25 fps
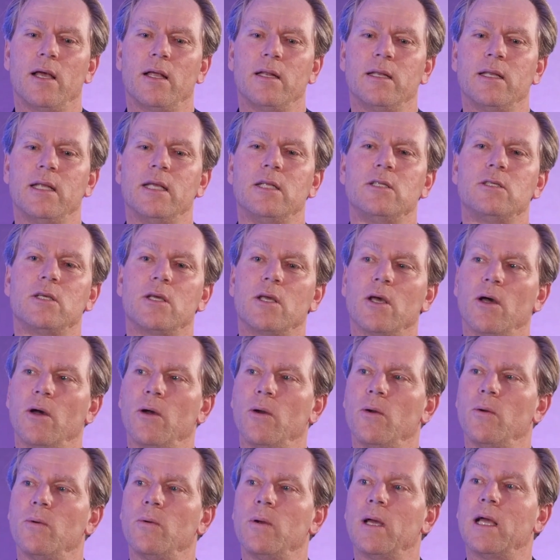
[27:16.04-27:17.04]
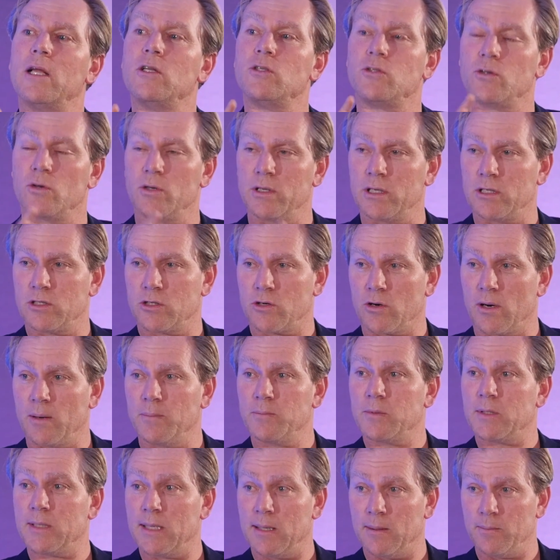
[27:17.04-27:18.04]
need to go and join a
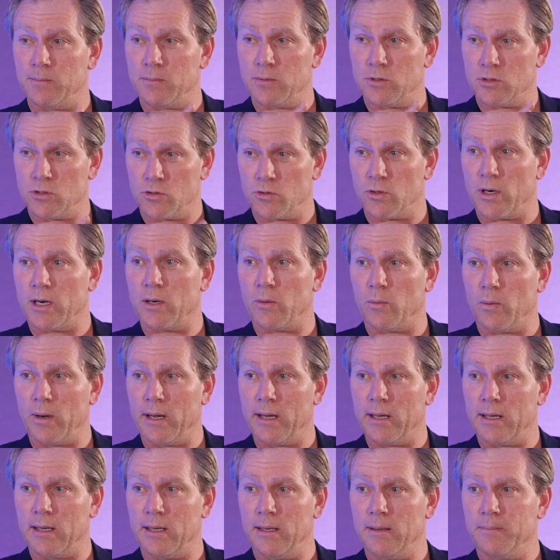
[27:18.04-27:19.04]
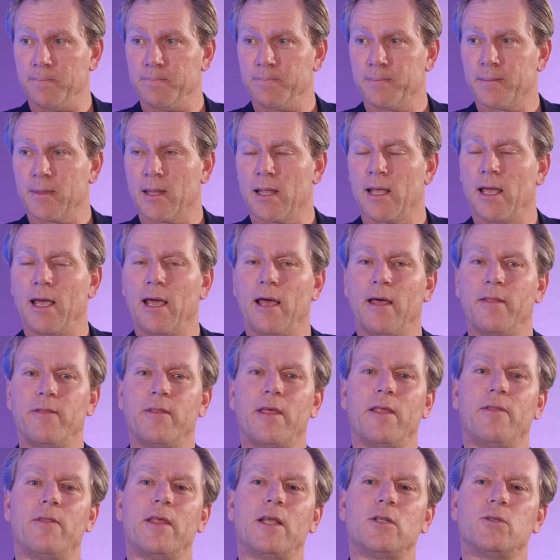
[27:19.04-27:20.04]
scrum team straight away. And
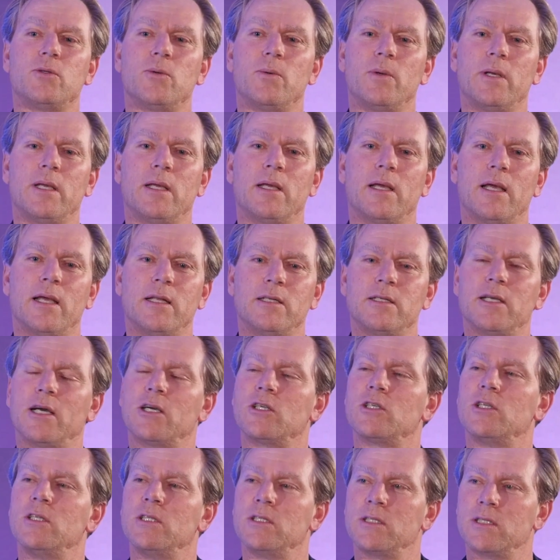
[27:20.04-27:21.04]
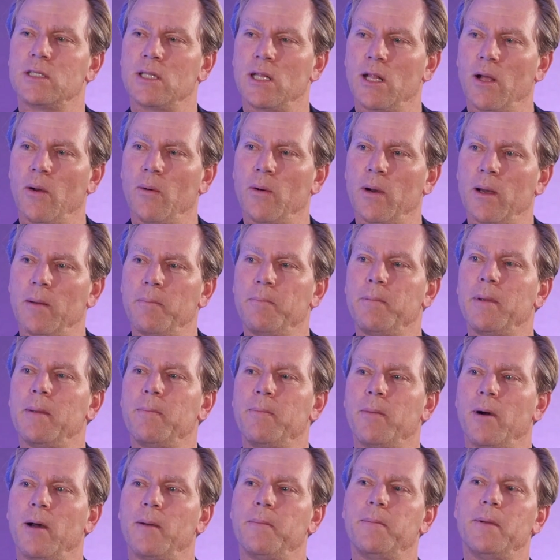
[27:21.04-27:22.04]
then they're doing induction slower,
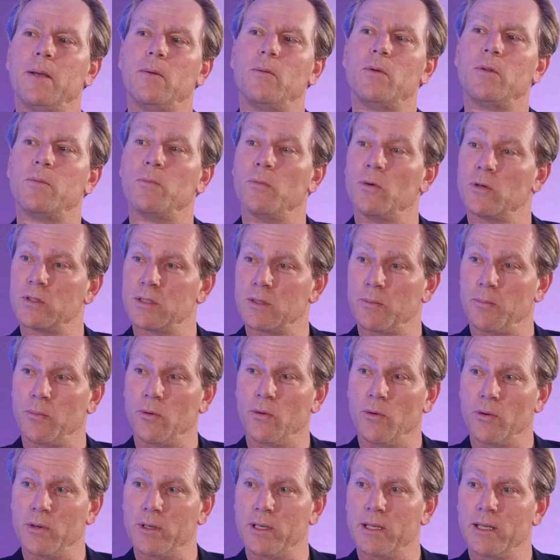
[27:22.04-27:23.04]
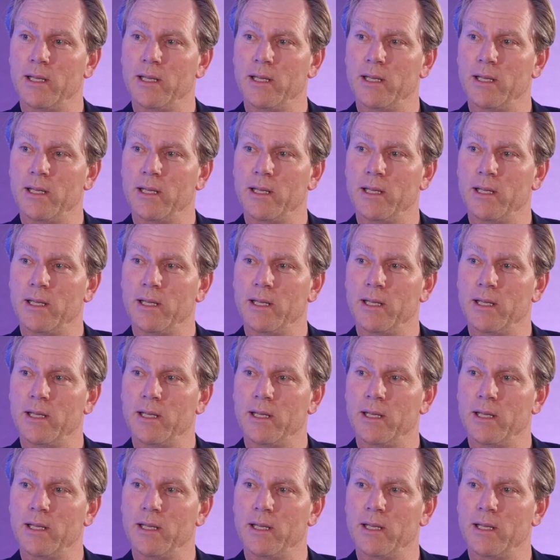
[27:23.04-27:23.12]
bit by bit, with more support.